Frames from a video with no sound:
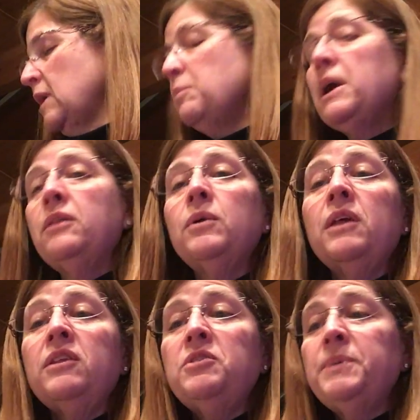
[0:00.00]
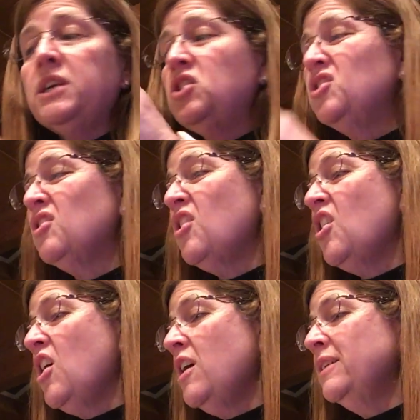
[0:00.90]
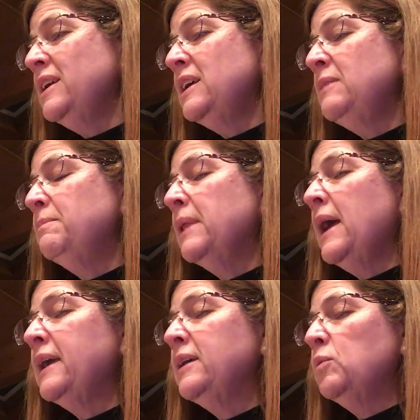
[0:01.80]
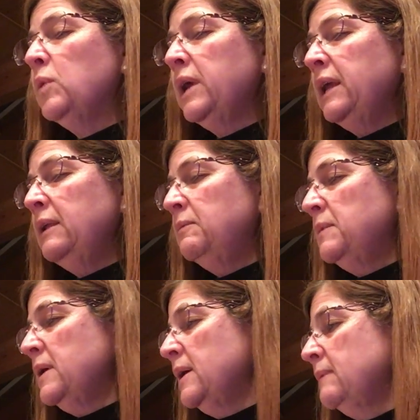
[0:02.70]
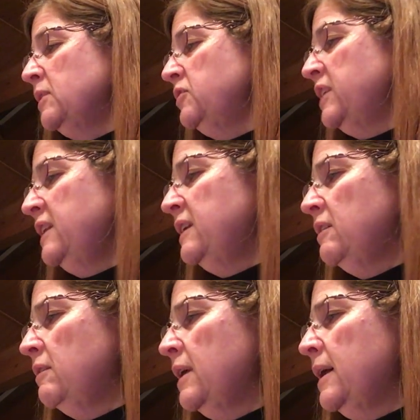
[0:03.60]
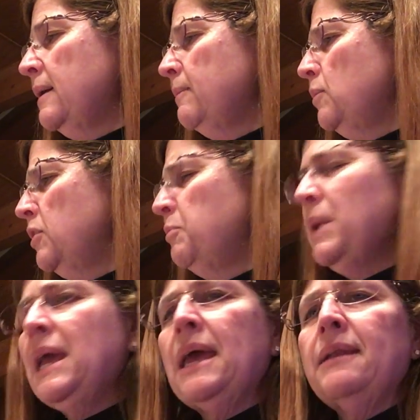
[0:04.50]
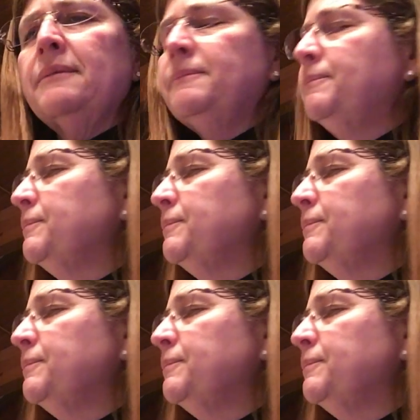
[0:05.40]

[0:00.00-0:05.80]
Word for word: By the way, these pictures are all in black and white. Um, looks like they're um, with pen.